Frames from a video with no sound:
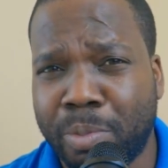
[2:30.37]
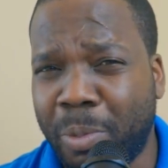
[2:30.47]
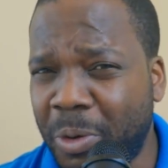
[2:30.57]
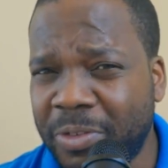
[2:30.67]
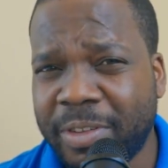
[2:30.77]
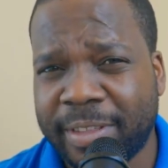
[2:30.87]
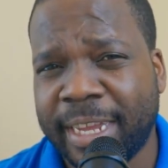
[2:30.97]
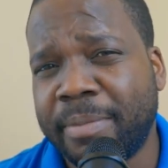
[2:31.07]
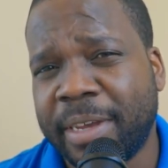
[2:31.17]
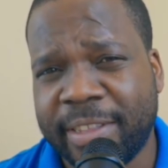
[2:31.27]
most of the
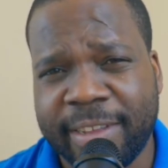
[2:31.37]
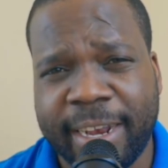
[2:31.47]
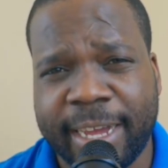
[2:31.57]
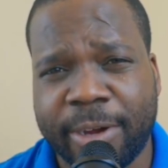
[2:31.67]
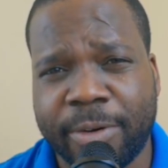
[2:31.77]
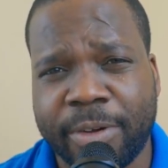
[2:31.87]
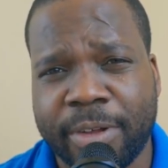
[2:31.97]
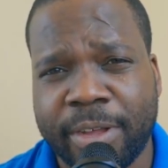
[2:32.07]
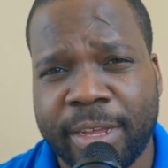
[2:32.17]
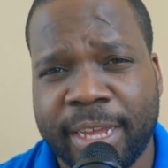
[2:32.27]
time it's allowed,
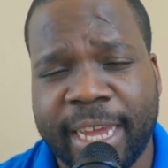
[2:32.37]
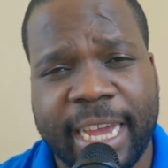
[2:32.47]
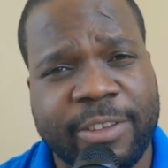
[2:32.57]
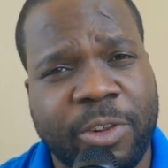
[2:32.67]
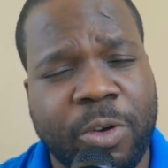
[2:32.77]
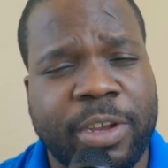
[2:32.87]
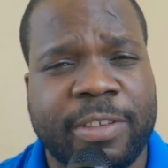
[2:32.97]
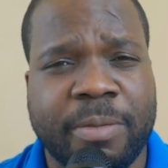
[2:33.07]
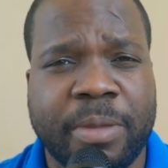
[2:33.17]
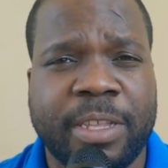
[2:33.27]
as long
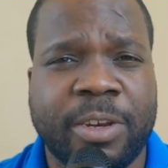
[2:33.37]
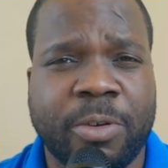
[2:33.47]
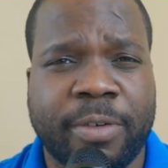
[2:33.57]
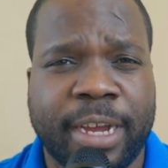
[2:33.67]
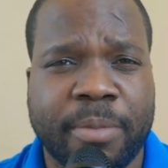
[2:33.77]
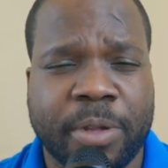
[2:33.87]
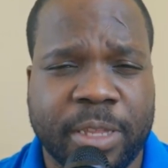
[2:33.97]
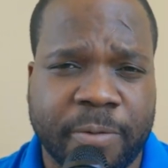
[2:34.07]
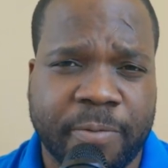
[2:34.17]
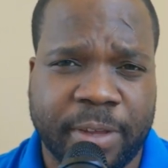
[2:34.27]
as you meet the
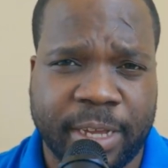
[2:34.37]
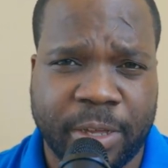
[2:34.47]
requirement of fair